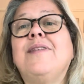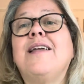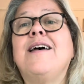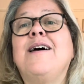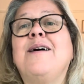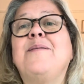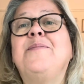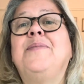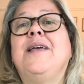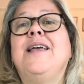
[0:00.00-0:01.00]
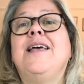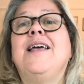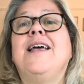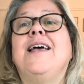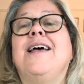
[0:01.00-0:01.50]
I'm
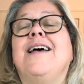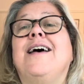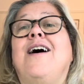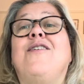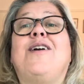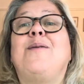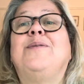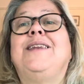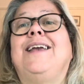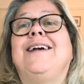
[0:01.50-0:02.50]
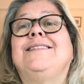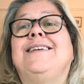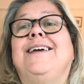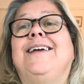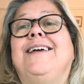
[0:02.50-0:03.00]
going to get
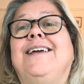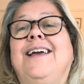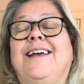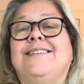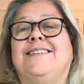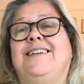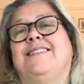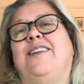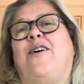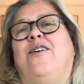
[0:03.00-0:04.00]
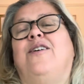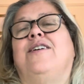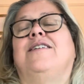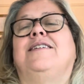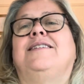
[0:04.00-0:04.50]
it. It's long.
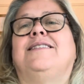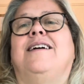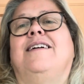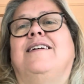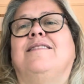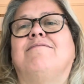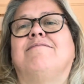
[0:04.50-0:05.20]
It's like a